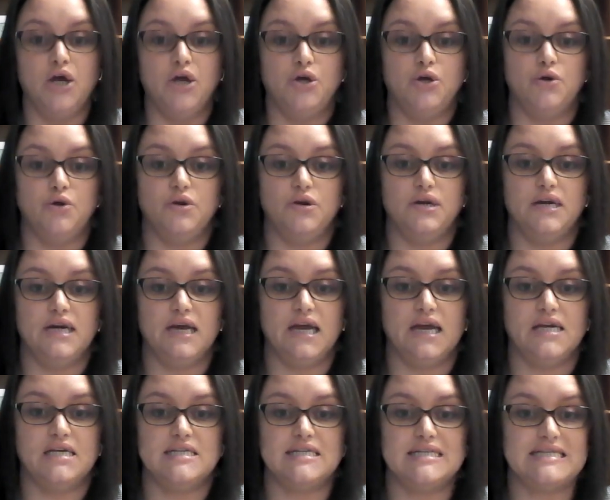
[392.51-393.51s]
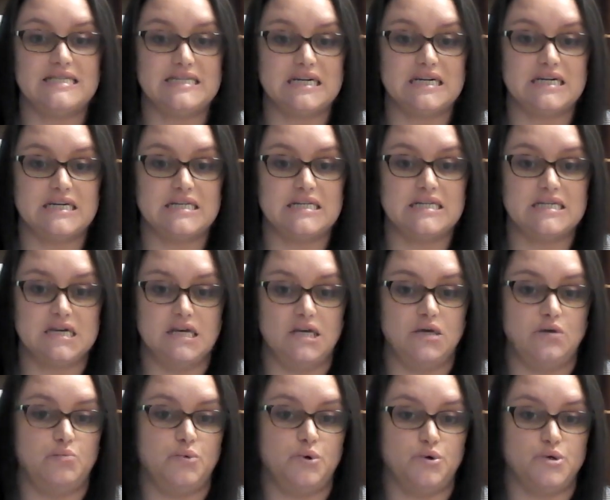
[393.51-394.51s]
You're looking at
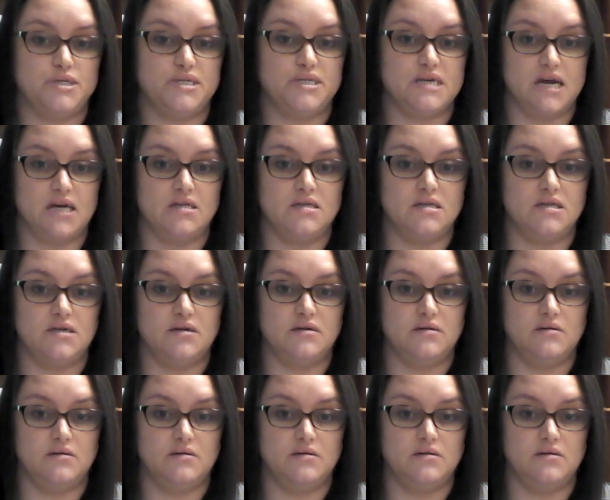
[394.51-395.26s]
16%